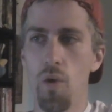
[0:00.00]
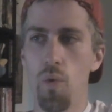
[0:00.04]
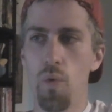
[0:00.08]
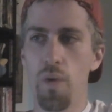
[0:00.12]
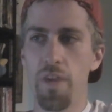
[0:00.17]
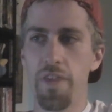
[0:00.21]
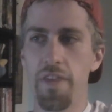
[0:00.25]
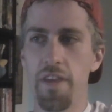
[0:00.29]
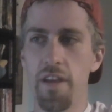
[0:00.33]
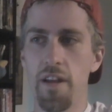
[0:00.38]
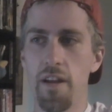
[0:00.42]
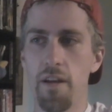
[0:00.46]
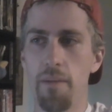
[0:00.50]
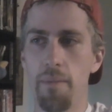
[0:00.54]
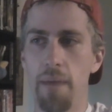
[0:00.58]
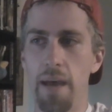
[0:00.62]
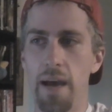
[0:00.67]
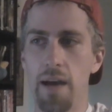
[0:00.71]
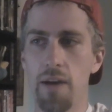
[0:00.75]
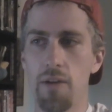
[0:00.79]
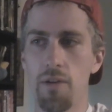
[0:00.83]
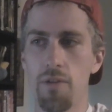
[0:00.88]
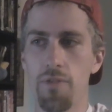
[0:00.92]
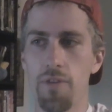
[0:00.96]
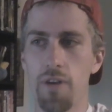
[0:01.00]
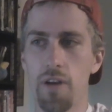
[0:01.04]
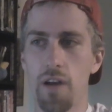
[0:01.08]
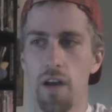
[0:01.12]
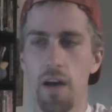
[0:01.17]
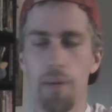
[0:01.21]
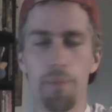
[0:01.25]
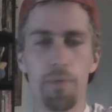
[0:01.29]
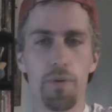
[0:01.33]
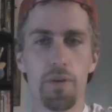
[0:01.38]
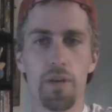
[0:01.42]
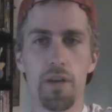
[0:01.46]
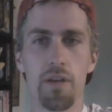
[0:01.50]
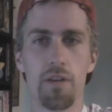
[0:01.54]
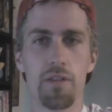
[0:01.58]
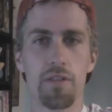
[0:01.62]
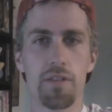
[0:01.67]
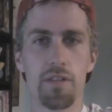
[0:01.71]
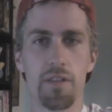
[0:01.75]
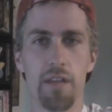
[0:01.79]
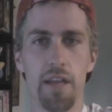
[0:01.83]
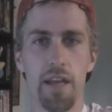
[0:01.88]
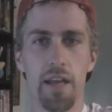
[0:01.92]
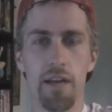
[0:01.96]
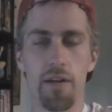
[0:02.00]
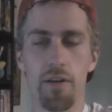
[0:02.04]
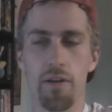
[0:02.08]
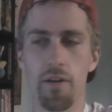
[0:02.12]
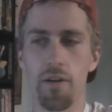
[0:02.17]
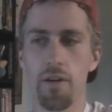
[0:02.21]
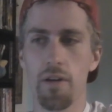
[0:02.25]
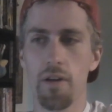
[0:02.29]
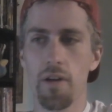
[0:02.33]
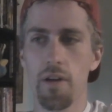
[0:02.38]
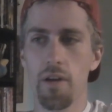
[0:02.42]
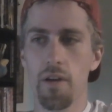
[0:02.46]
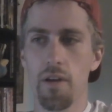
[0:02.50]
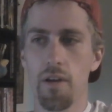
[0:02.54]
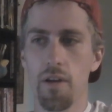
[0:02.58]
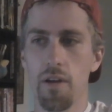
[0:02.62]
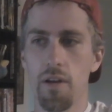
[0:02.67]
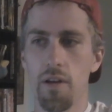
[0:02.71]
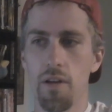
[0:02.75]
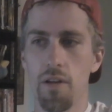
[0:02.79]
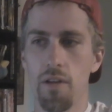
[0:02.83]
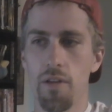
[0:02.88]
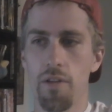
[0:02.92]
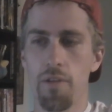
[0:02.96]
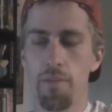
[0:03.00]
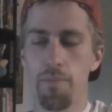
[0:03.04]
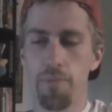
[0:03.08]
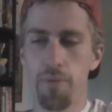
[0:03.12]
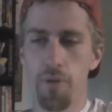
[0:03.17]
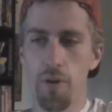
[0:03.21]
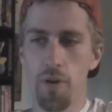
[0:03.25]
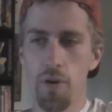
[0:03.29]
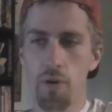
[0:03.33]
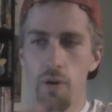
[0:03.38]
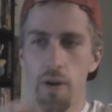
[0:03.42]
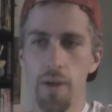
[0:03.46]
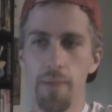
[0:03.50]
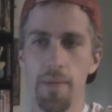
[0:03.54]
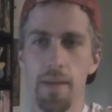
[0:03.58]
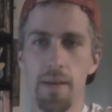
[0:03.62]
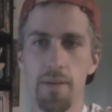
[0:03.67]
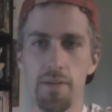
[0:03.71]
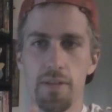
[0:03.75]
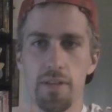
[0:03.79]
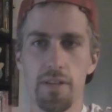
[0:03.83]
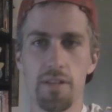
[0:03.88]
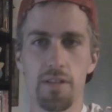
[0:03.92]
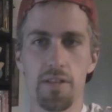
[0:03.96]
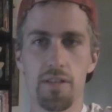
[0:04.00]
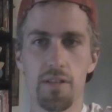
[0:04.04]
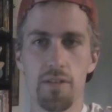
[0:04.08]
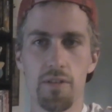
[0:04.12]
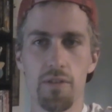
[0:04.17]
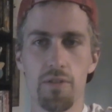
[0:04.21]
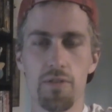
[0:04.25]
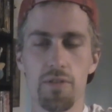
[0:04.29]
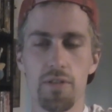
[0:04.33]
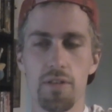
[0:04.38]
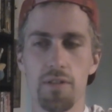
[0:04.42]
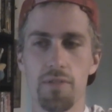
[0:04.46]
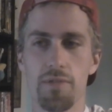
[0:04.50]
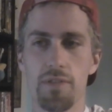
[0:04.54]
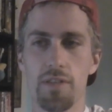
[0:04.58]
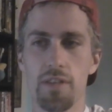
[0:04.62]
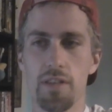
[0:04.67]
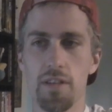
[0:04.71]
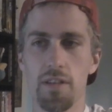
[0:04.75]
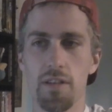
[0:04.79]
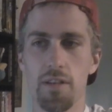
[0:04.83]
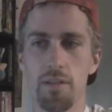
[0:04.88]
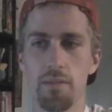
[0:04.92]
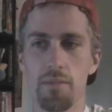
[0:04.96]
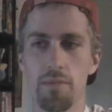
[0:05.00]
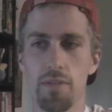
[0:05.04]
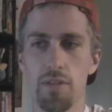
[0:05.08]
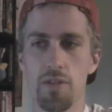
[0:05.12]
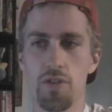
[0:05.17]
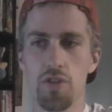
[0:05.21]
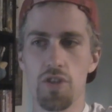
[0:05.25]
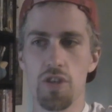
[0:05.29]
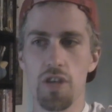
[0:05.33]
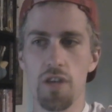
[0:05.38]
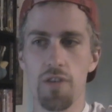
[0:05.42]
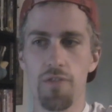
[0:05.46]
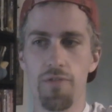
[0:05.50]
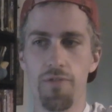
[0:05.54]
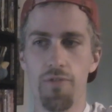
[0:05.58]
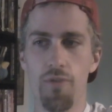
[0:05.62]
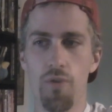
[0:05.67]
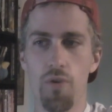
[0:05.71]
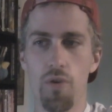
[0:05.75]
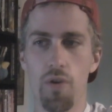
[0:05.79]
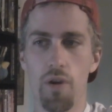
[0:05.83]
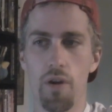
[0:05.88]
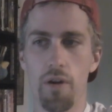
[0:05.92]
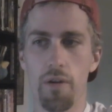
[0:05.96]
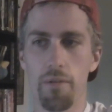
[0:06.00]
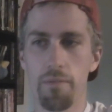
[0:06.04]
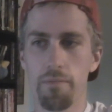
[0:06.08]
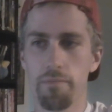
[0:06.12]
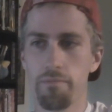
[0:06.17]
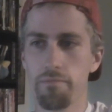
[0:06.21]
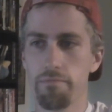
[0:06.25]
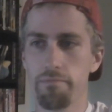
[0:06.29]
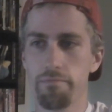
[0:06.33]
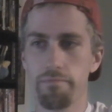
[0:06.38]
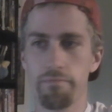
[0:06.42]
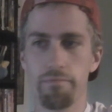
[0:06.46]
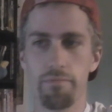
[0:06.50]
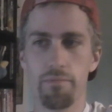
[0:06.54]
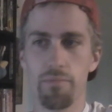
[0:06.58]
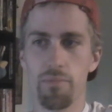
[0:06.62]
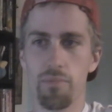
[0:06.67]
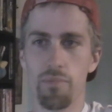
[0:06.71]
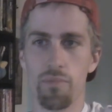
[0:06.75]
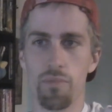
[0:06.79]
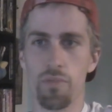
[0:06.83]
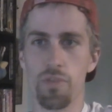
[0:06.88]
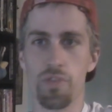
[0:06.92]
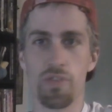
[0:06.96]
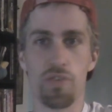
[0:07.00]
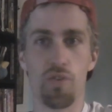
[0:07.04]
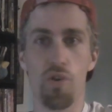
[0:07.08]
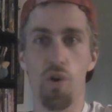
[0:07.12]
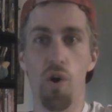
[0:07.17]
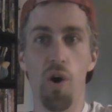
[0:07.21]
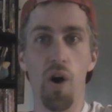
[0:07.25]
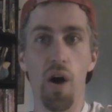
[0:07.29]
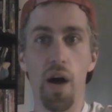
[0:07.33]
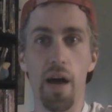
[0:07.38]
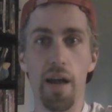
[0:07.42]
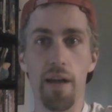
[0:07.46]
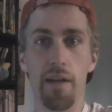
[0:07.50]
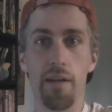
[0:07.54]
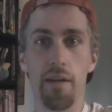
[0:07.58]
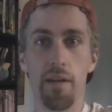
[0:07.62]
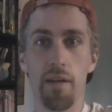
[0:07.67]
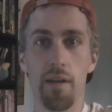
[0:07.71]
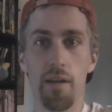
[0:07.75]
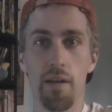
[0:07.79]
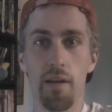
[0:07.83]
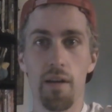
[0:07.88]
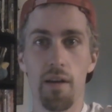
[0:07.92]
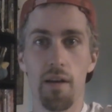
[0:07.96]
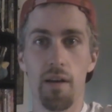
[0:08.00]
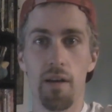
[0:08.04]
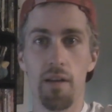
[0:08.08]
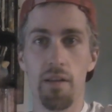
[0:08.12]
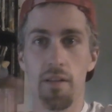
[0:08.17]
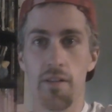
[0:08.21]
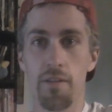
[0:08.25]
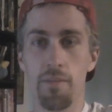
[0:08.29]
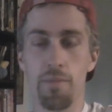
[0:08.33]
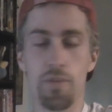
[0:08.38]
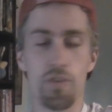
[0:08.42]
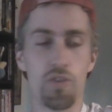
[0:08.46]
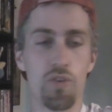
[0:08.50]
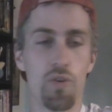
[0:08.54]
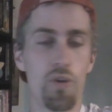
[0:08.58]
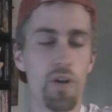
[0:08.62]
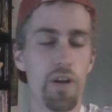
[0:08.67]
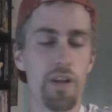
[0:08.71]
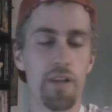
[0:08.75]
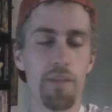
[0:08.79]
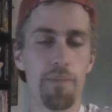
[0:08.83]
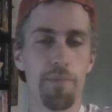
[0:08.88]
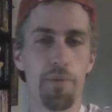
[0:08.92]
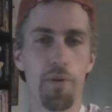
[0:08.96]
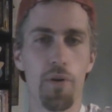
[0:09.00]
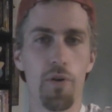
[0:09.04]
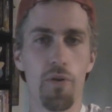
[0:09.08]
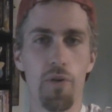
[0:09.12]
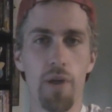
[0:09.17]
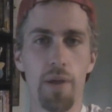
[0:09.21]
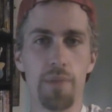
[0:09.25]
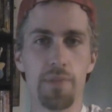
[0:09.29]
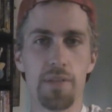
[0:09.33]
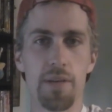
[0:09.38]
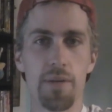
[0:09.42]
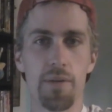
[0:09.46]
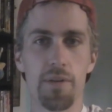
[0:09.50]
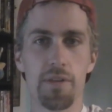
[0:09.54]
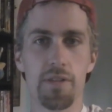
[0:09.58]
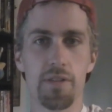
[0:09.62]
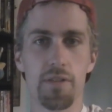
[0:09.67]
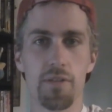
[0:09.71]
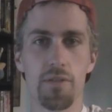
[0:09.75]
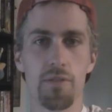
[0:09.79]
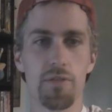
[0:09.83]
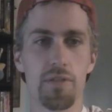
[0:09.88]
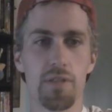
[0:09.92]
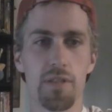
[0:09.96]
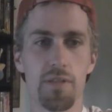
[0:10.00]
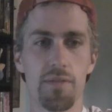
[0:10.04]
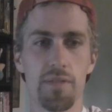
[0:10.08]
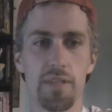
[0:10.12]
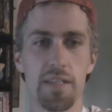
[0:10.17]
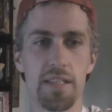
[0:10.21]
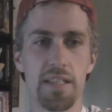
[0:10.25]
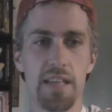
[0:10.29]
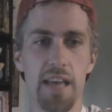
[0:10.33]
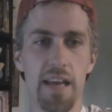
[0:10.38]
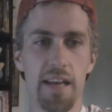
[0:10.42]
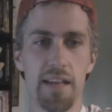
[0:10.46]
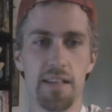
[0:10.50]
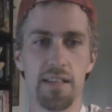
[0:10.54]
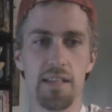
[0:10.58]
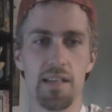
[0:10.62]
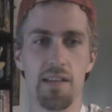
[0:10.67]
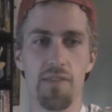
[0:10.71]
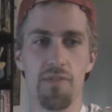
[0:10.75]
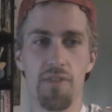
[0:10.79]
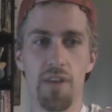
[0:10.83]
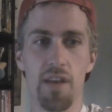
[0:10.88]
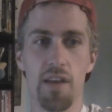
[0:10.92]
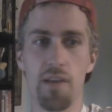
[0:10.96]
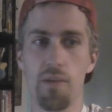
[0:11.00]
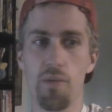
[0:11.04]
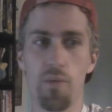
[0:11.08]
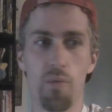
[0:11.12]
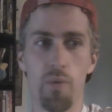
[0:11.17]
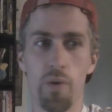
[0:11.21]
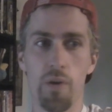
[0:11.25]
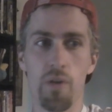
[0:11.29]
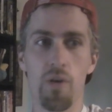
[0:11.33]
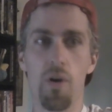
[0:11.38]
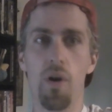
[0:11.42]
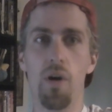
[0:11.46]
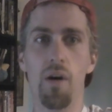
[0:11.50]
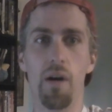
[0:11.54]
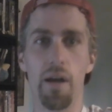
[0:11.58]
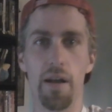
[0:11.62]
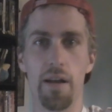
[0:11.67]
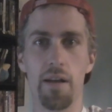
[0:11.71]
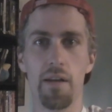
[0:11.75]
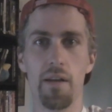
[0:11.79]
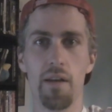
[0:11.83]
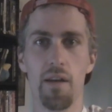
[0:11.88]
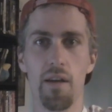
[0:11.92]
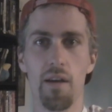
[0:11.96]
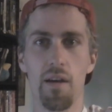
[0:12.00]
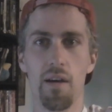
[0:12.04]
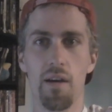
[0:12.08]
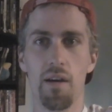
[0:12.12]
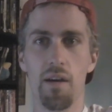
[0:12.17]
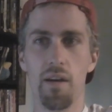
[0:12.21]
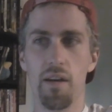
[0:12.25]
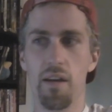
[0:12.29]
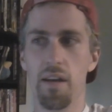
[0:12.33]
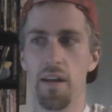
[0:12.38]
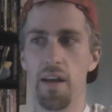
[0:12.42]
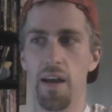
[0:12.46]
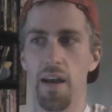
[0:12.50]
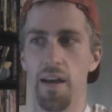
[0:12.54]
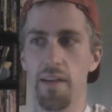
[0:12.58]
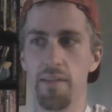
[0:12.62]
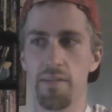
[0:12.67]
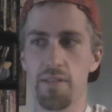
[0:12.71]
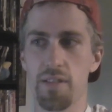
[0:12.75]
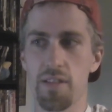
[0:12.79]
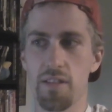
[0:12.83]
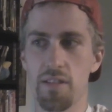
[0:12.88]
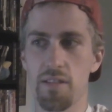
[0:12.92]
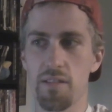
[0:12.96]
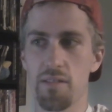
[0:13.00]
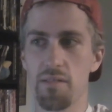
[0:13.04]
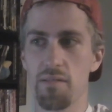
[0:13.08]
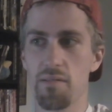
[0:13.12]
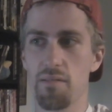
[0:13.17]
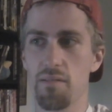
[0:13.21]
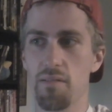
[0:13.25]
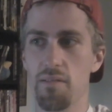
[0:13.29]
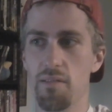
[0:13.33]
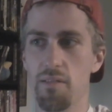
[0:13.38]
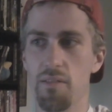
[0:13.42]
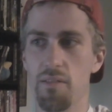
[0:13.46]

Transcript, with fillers: within a matter of a couple years later, the programming that was exclusive to G4 was gone. The majority of the programs that were exclusive to Tech TV were gone. And it's just,